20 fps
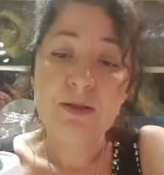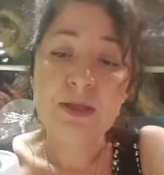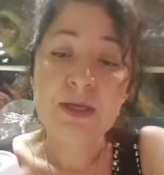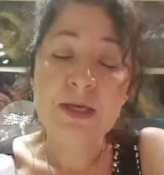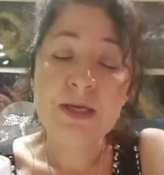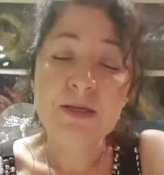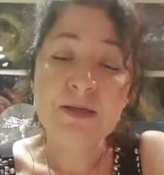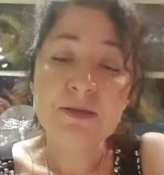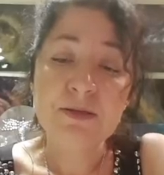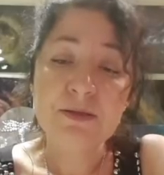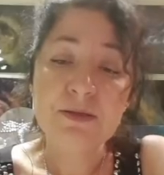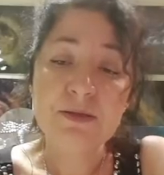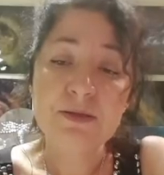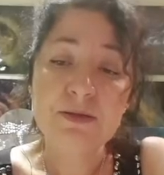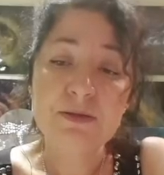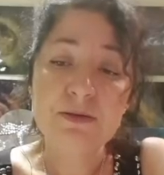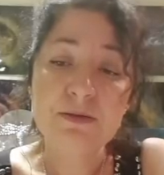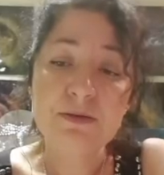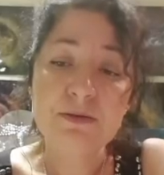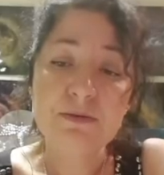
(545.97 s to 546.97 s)

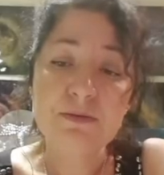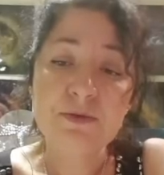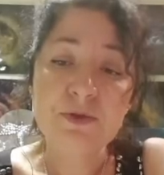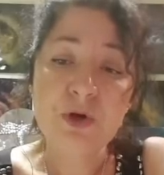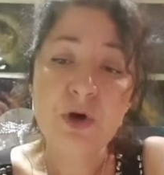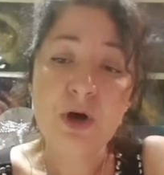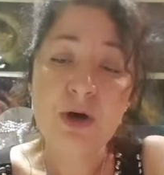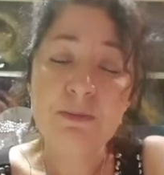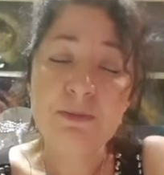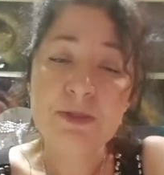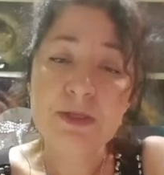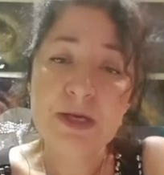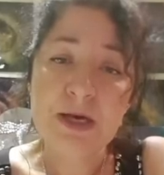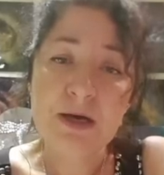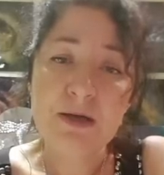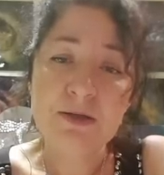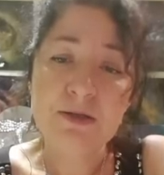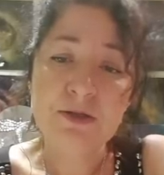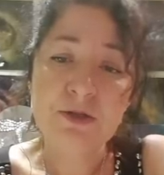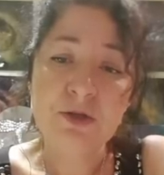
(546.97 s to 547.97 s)
things typed
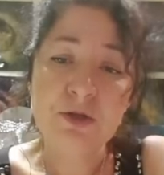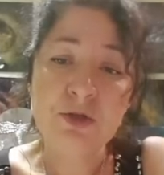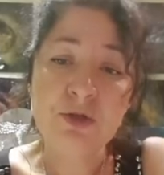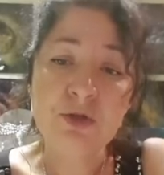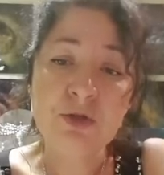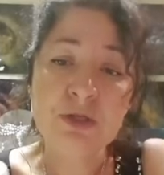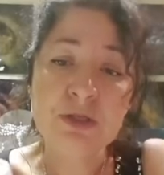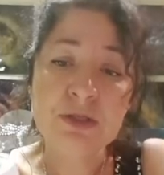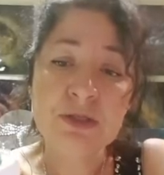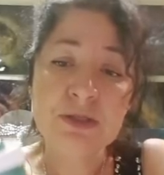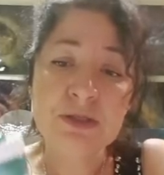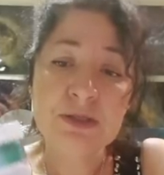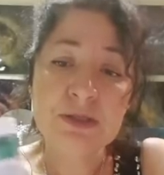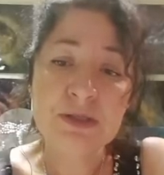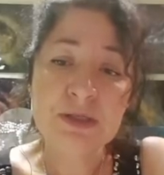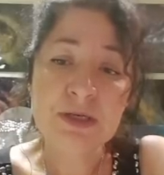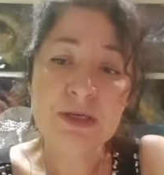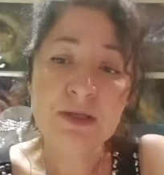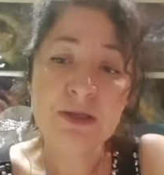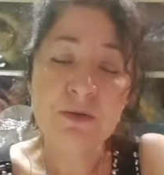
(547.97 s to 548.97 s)
out so you can
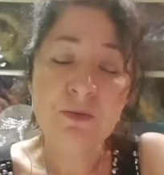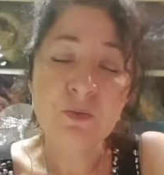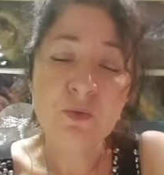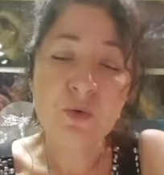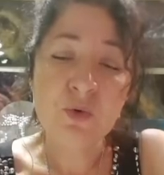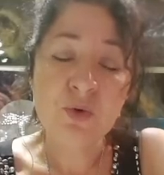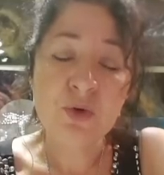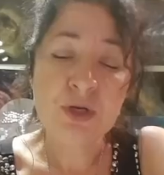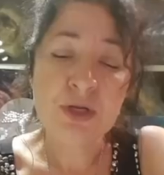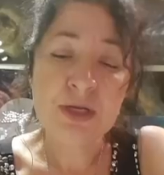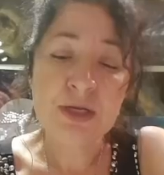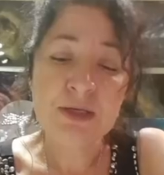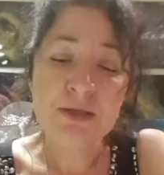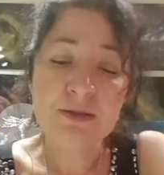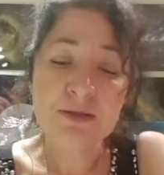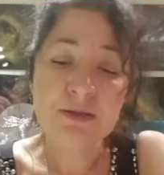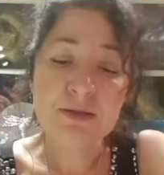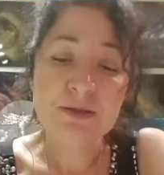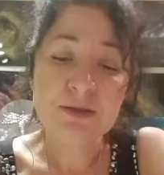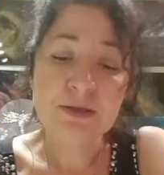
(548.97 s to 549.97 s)
see the
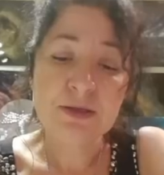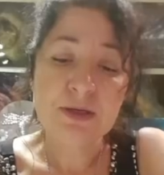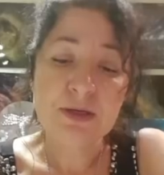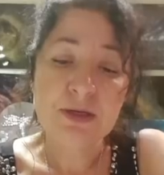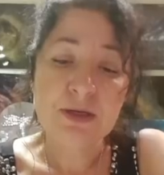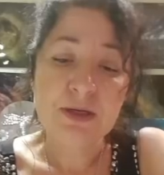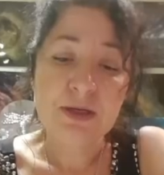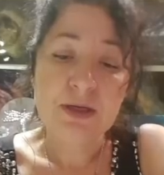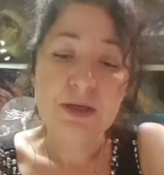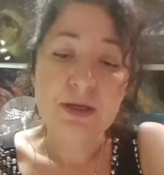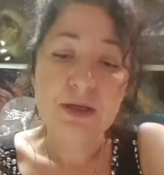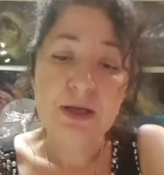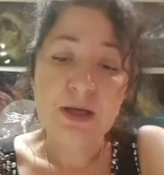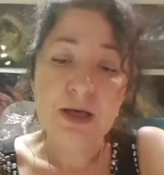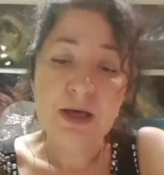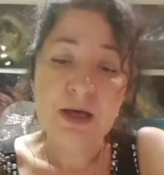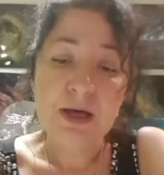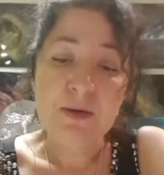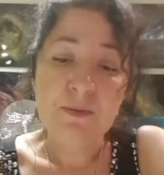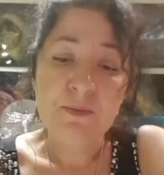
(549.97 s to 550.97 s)
warnings,
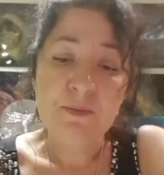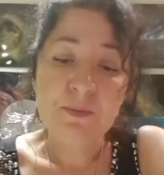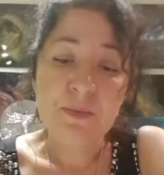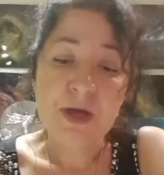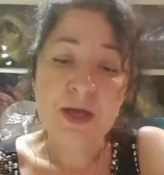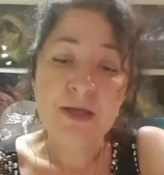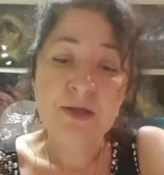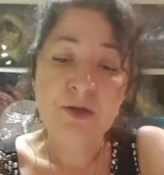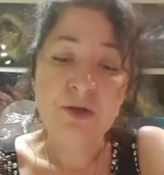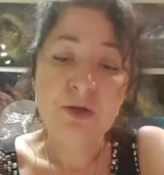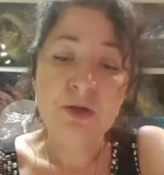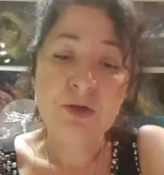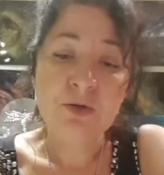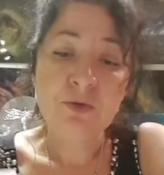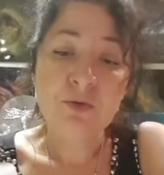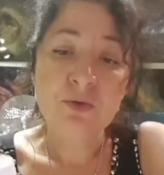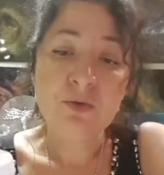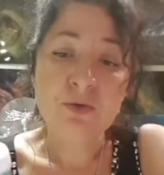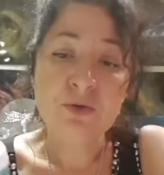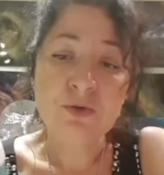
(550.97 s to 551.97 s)
and you can
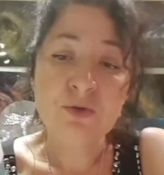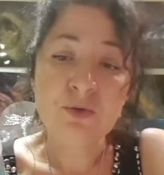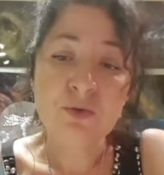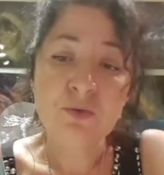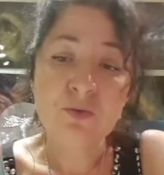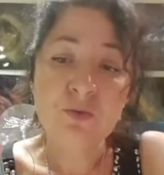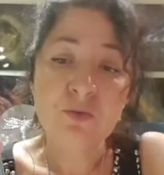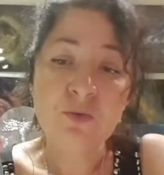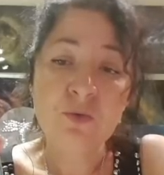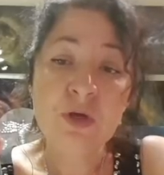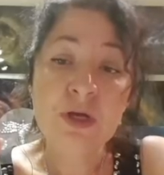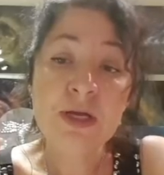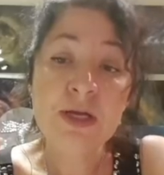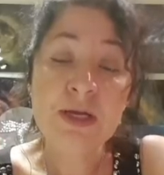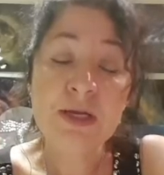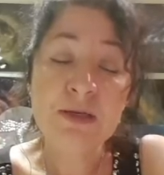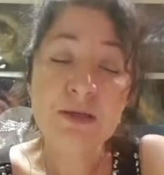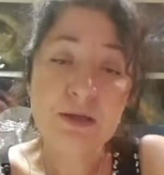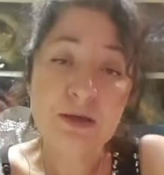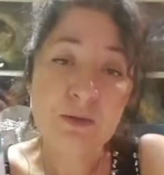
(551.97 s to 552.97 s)
also
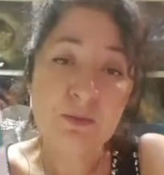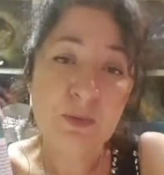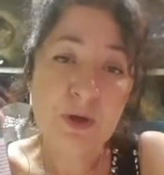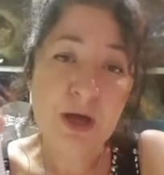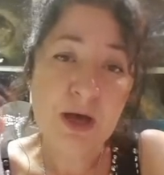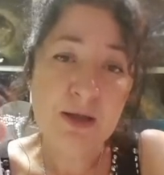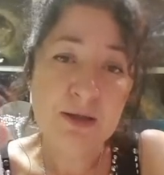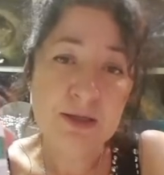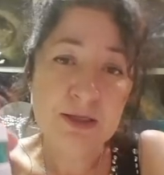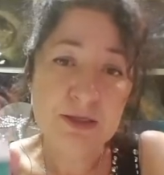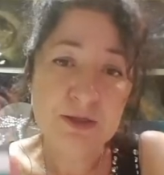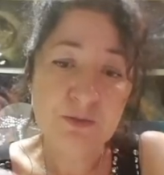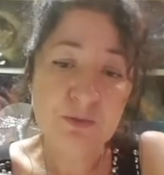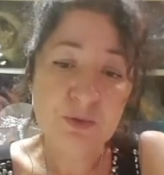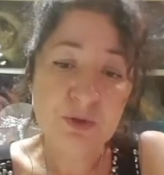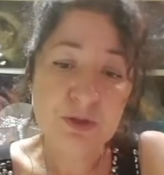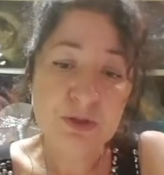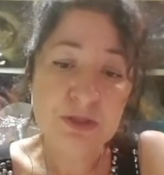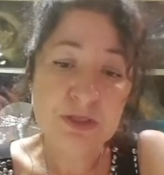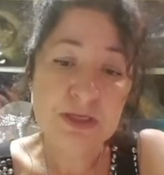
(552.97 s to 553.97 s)
read about this
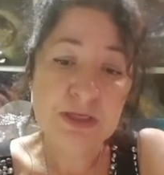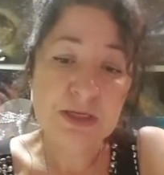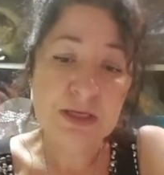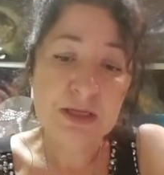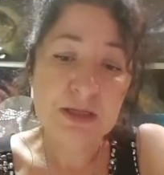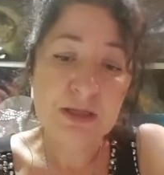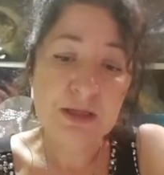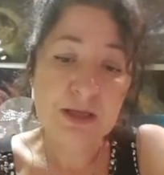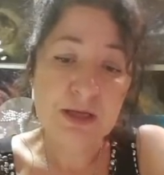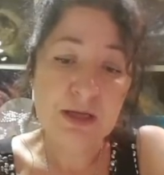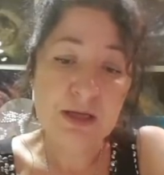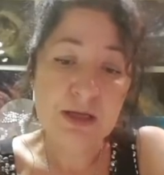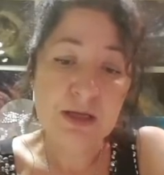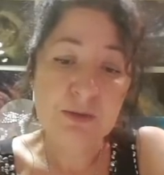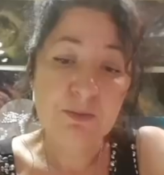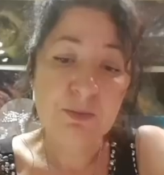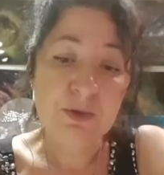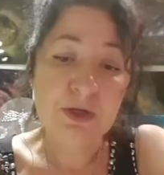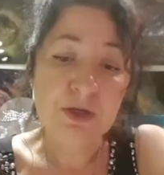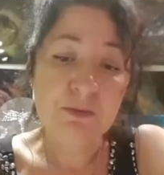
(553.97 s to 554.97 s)
particular
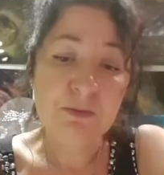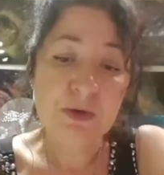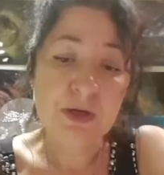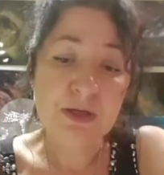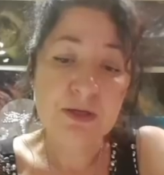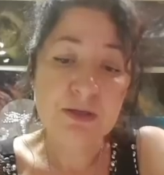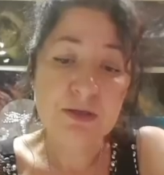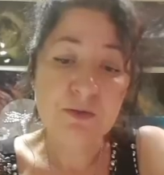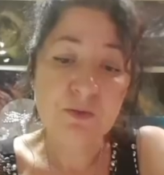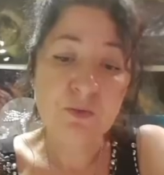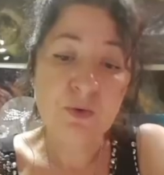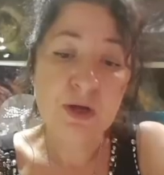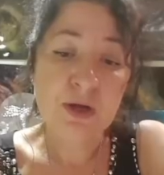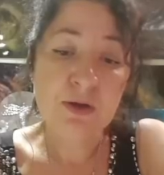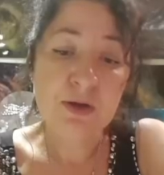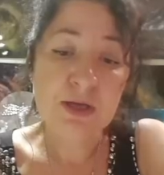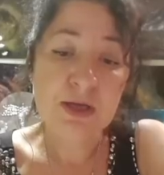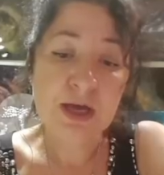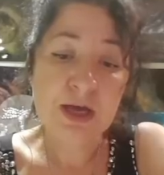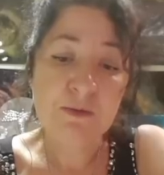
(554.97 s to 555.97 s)
pigment,
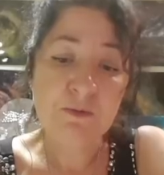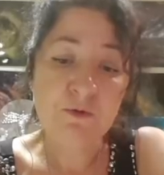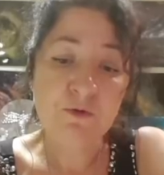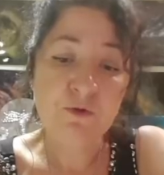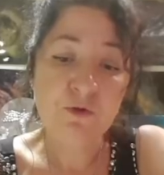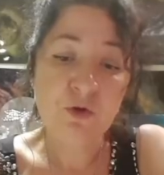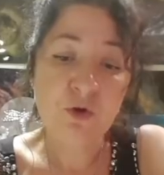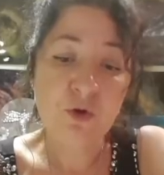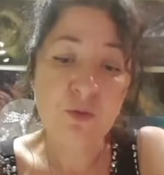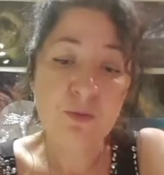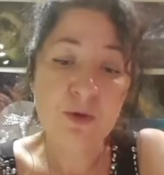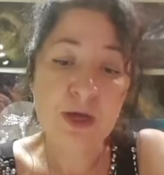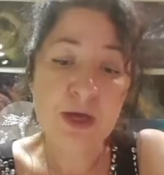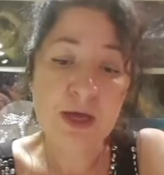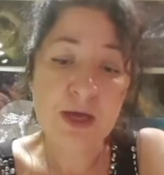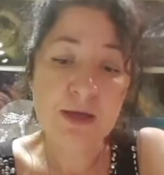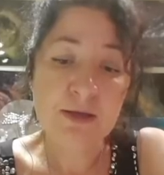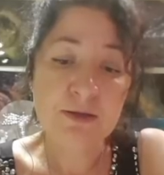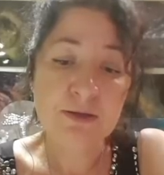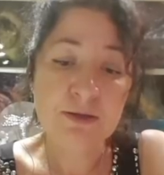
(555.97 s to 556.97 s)
where it came from,
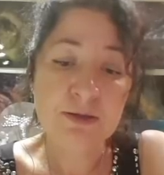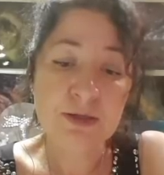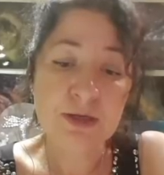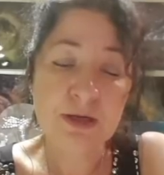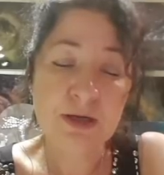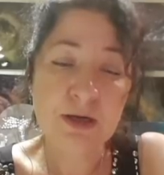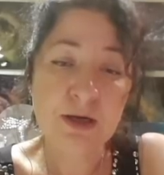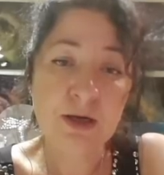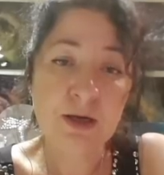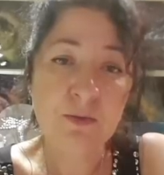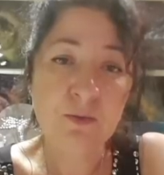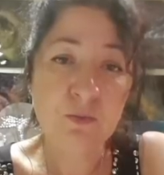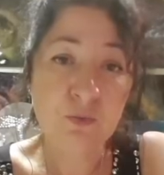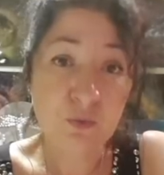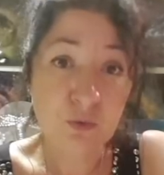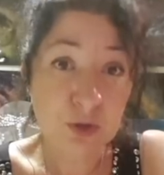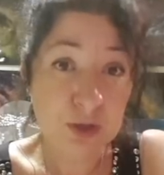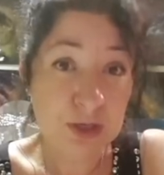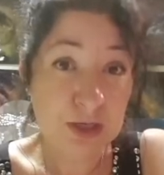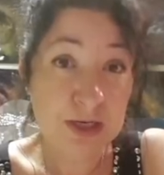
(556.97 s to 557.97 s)
and
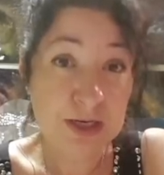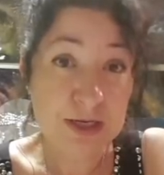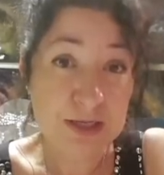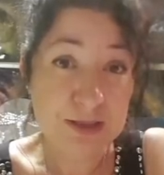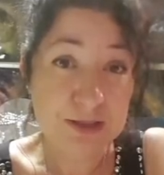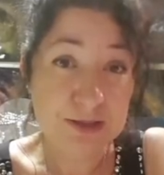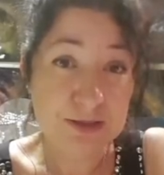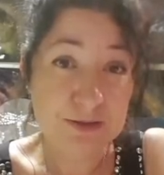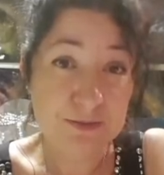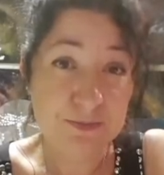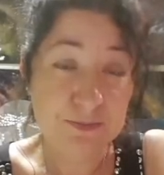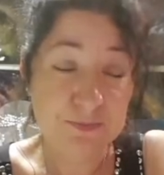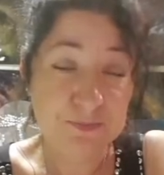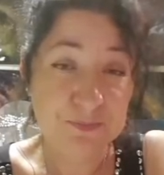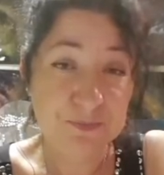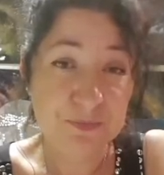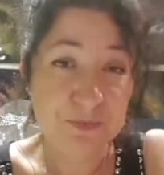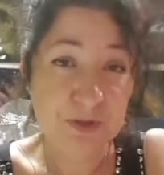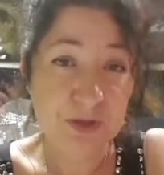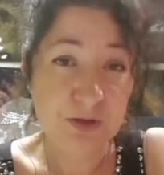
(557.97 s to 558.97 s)
what it is,
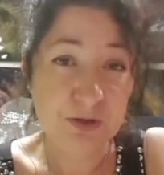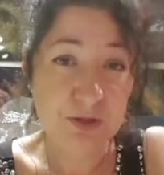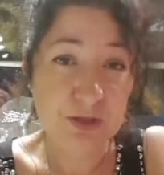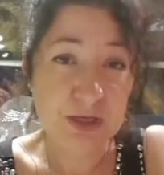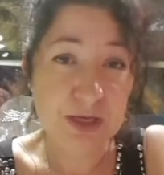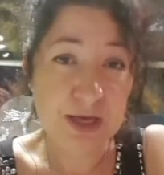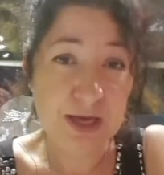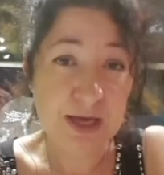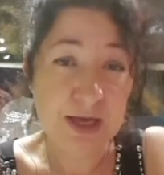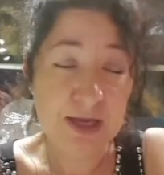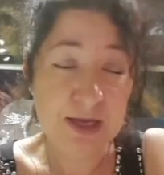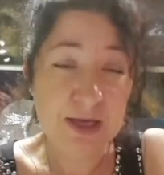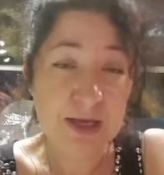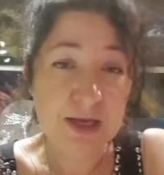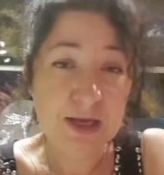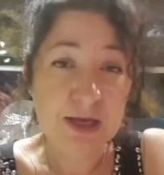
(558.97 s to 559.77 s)
okay,